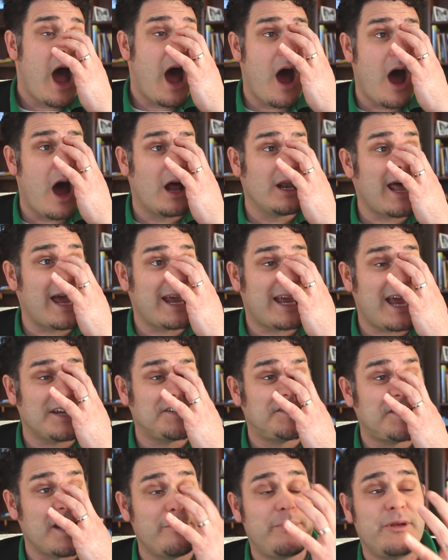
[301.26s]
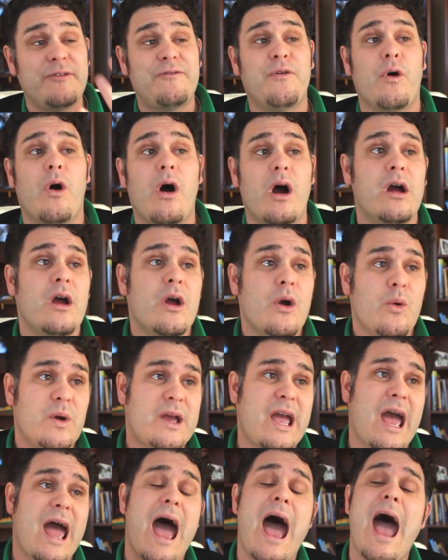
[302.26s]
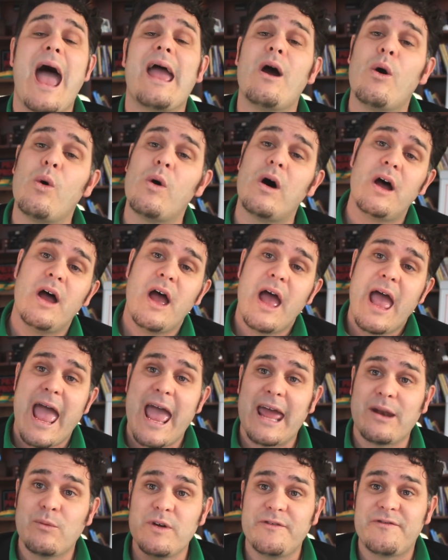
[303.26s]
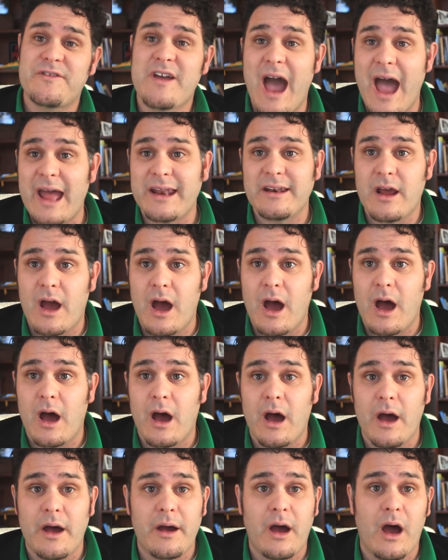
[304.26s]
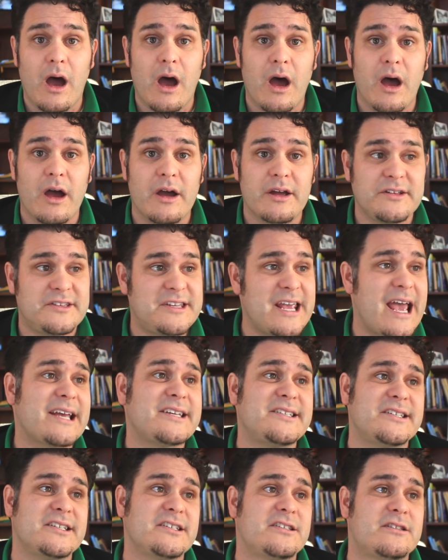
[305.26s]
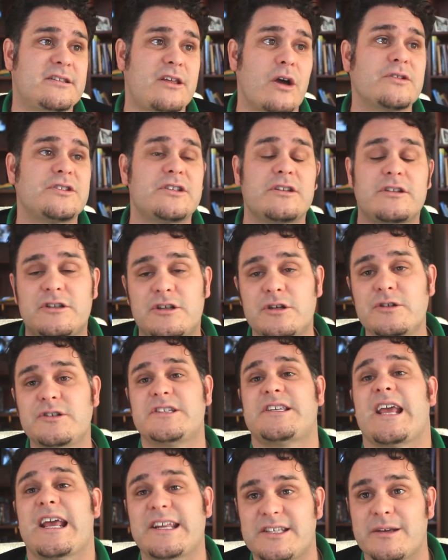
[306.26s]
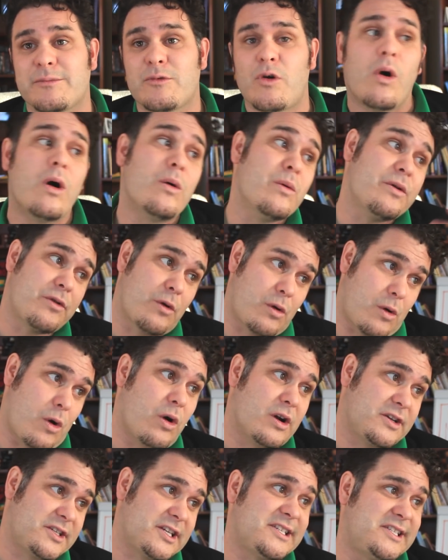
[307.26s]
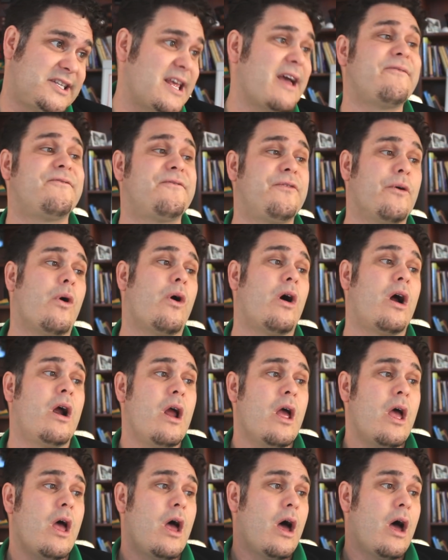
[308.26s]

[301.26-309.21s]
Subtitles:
Like I said before, we got Iowa and we've got Texas. Those are the two states I'm going with, of course, except for